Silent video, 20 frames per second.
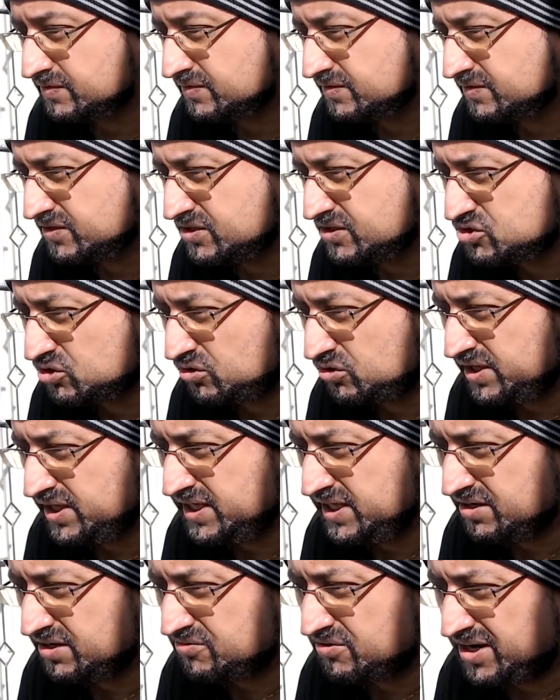Drawing it
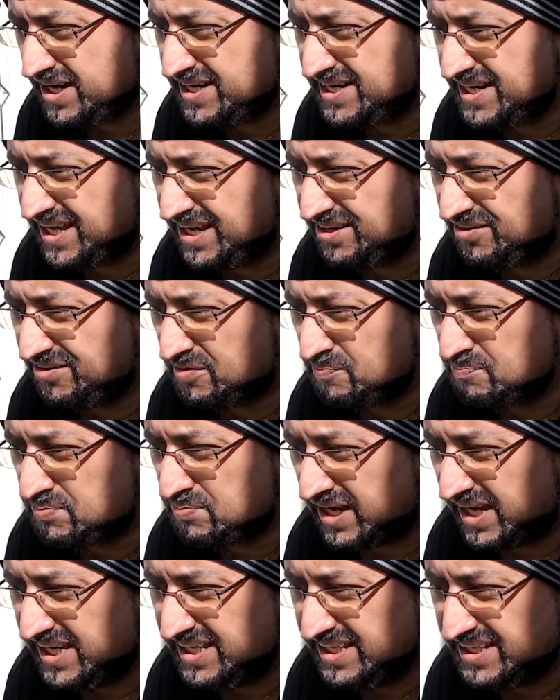right now on
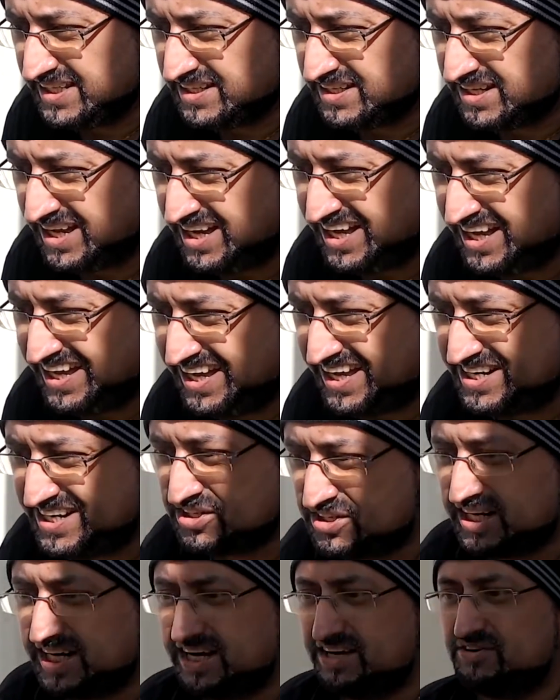paint. Look
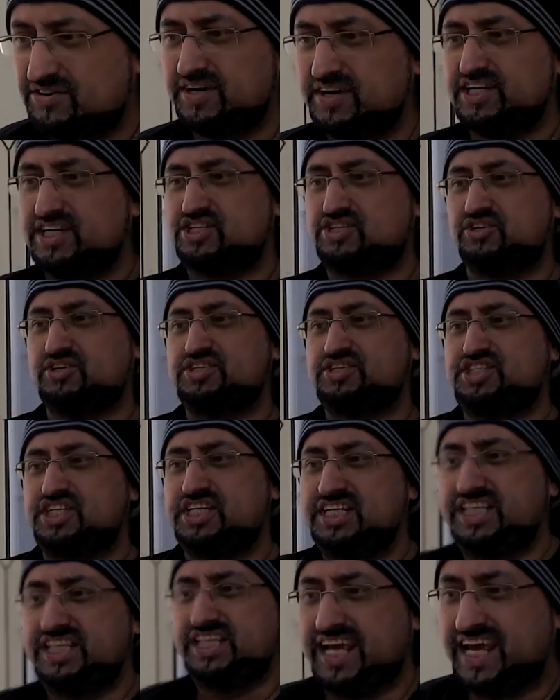at that already.
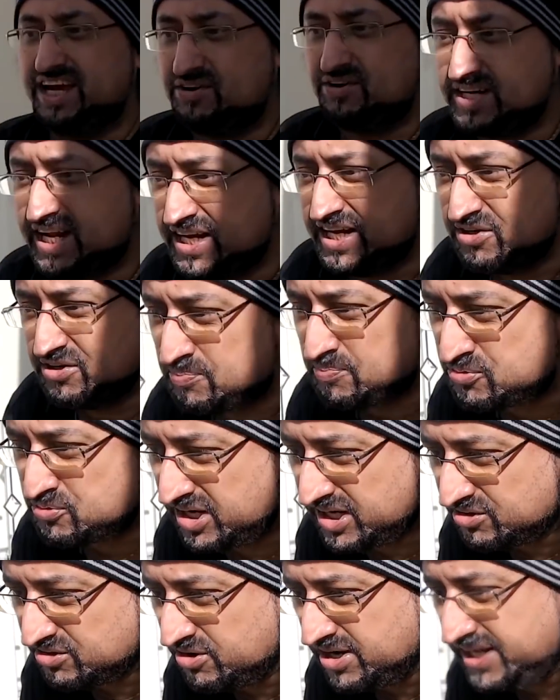Ginny L, that little prick,
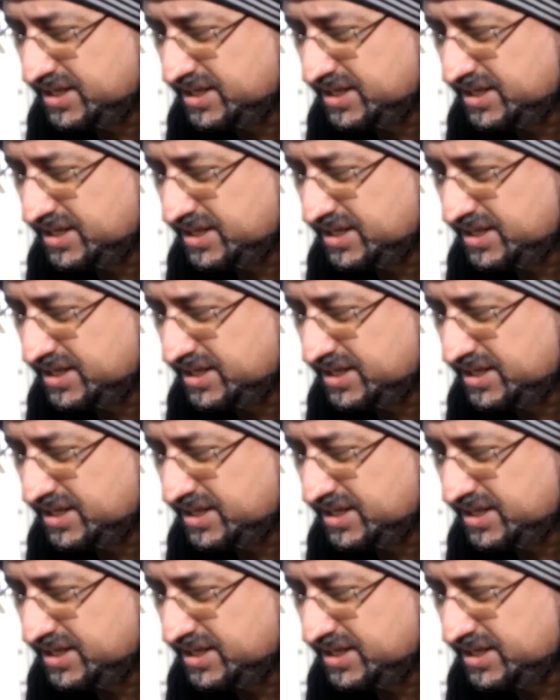already